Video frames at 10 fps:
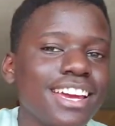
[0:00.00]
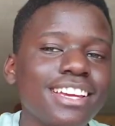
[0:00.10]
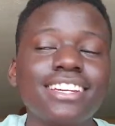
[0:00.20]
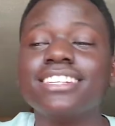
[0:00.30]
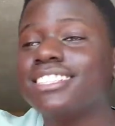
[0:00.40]

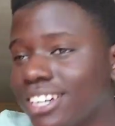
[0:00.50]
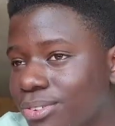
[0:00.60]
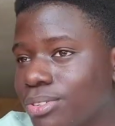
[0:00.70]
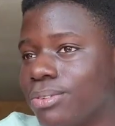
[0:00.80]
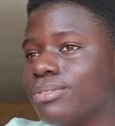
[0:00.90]
shout
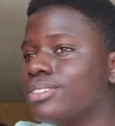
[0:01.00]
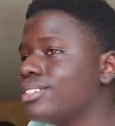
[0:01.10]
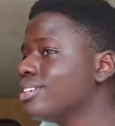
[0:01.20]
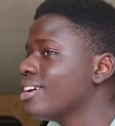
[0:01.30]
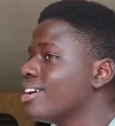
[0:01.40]
outs.
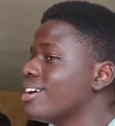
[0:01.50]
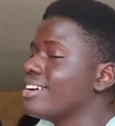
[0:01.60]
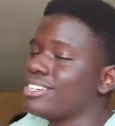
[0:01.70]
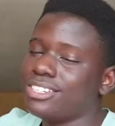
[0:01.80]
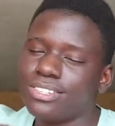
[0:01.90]

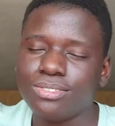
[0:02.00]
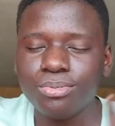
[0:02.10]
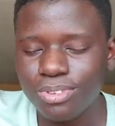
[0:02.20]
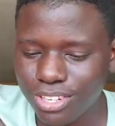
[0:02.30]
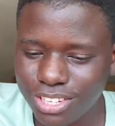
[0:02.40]
Just do it.